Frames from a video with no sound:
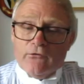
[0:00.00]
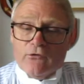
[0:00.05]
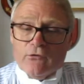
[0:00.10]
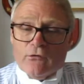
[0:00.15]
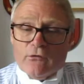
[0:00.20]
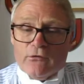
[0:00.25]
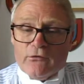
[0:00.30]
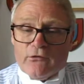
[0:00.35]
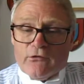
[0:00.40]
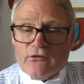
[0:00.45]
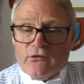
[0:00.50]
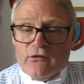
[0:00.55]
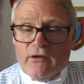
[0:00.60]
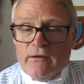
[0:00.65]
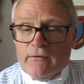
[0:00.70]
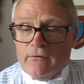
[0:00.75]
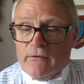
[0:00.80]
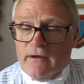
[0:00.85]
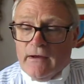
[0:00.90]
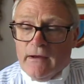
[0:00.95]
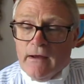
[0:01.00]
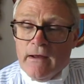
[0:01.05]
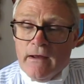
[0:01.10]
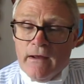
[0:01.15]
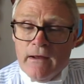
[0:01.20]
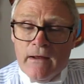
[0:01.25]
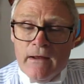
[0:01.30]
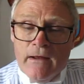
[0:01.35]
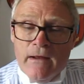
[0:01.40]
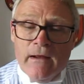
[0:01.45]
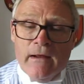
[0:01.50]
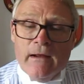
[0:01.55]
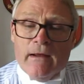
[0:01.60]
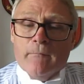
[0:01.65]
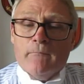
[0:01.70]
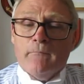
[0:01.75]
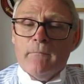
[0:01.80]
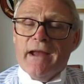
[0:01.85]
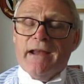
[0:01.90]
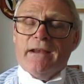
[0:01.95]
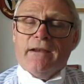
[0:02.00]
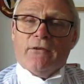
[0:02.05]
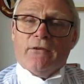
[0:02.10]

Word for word: you can see the main